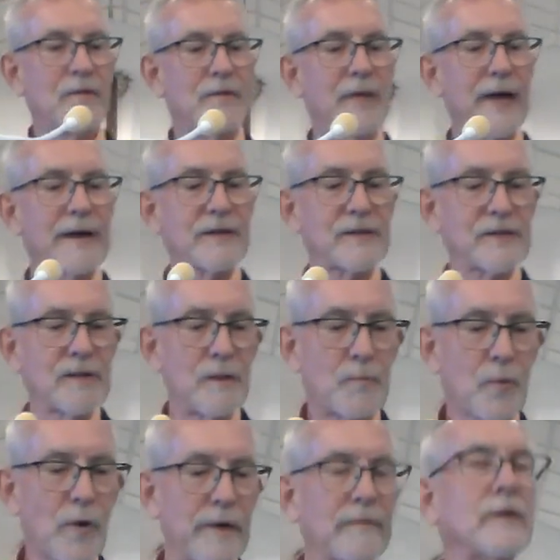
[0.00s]
That is the
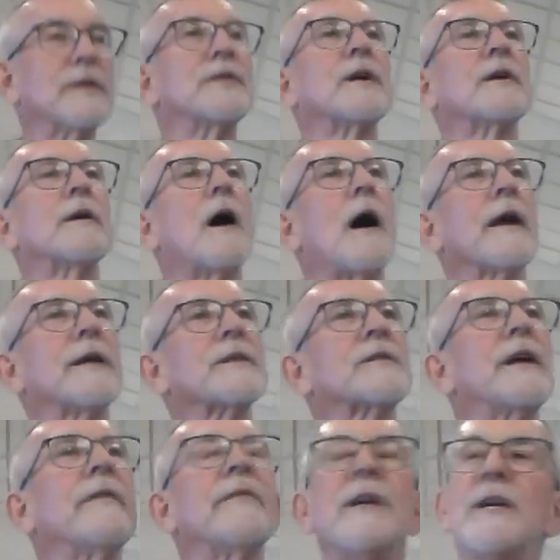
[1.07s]
privilege that God has
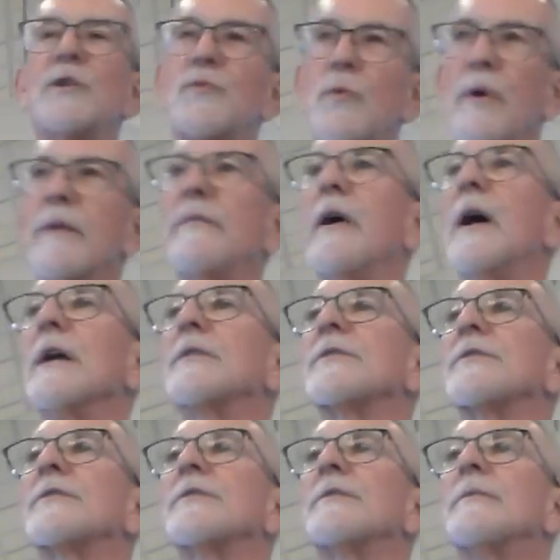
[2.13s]
given each one of
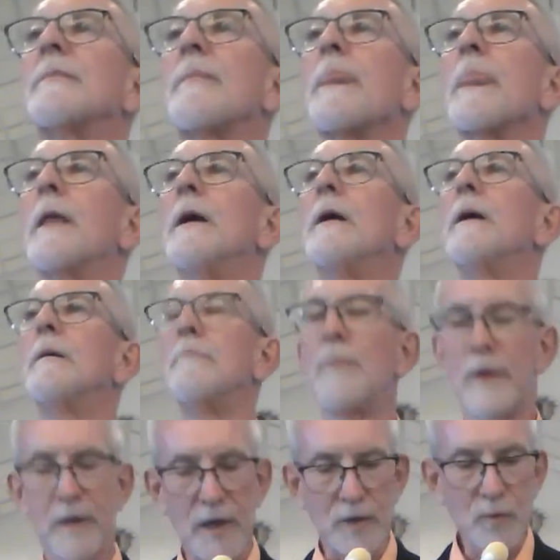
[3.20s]
us
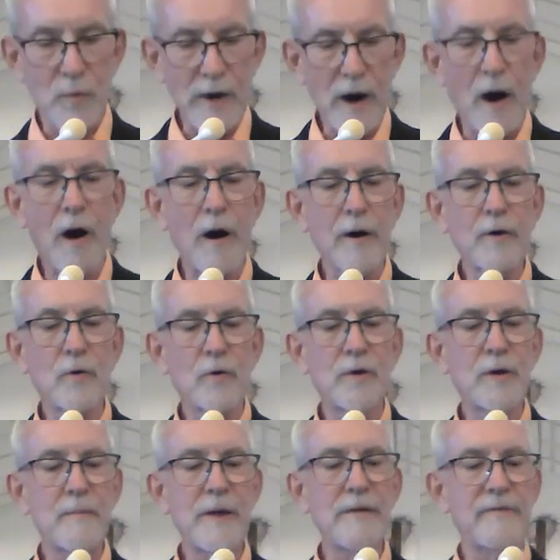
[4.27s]
because we are going
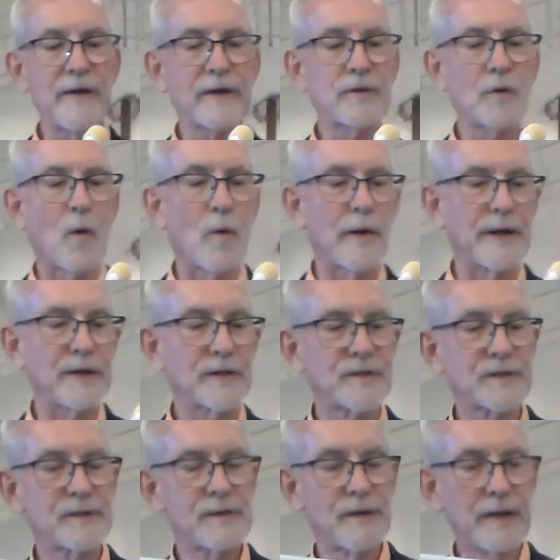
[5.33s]
to be
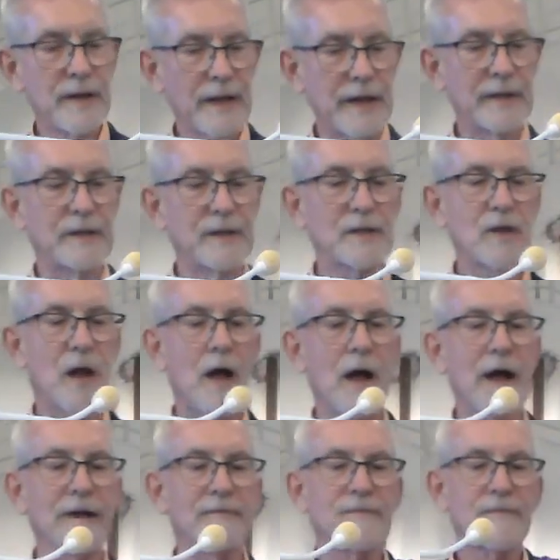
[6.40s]
victorious in this
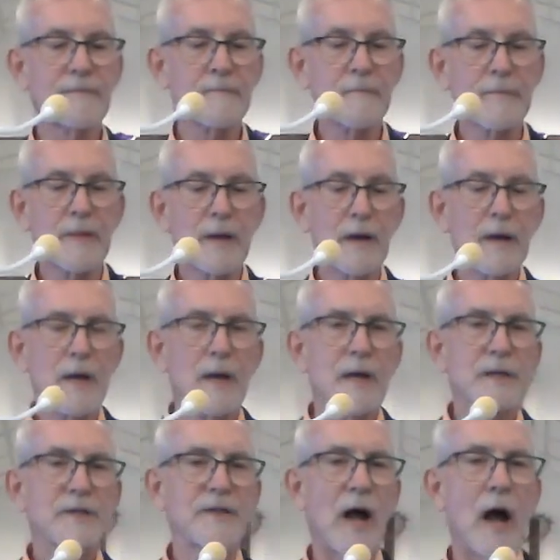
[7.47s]
life.
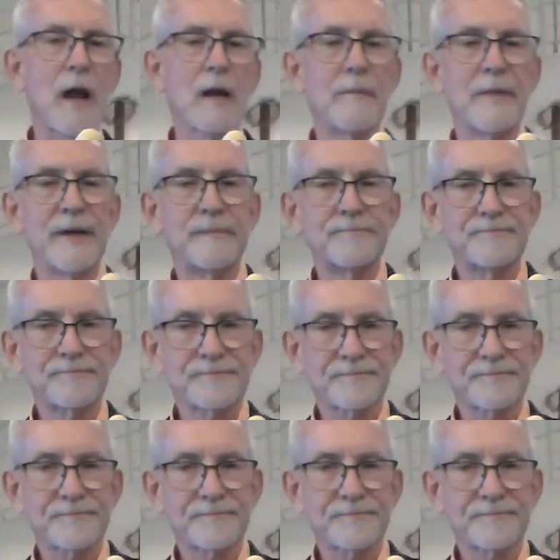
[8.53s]
Solomon,